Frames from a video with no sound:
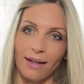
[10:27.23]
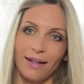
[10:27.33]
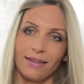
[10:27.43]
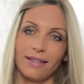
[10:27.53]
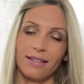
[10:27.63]

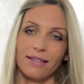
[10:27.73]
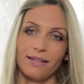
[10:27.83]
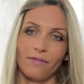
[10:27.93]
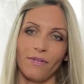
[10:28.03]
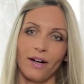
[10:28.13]
And this
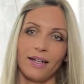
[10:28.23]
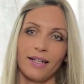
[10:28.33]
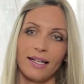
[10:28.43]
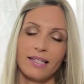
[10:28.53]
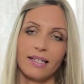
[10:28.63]
is a very
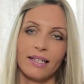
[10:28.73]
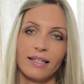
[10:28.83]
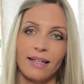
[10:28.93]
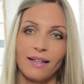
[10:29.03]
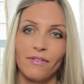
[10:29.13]
nice
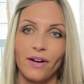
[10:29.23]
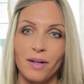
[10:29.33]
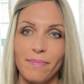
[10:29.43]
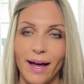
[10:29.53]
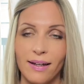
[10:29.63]
technique, a
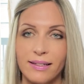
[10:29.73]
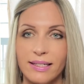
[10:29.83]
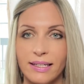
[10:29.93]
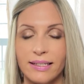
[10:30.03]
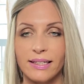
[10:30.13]
very
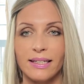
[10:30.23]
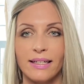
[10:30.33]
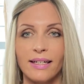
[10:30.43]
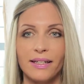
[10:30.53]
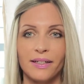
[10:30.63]
balancing
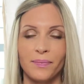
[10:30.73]
technique.